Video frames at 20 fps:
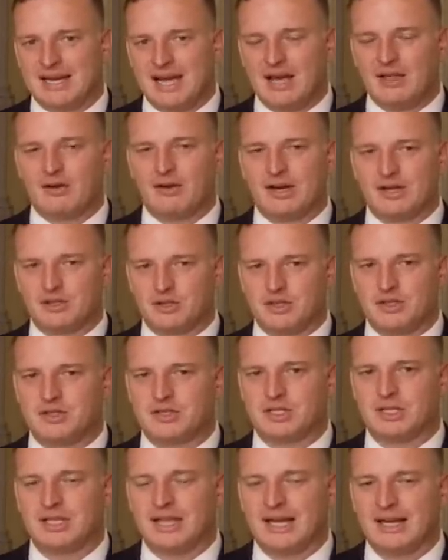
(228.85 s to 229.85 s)
now they're actually
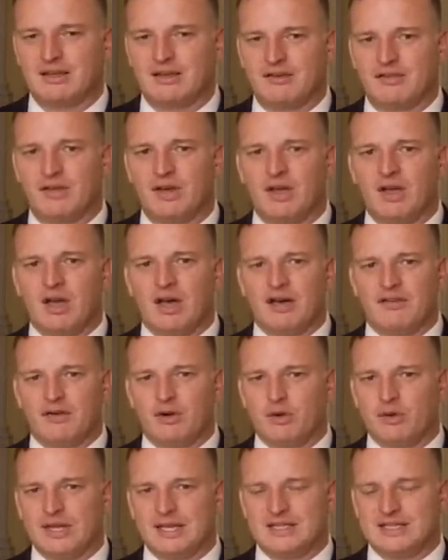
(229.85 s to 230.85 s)
selective of
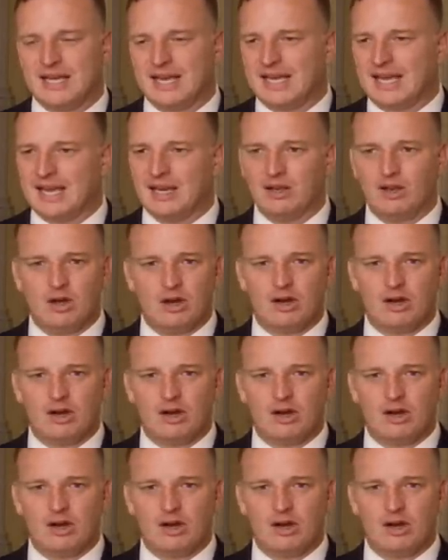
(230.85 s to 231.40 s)
who they take in.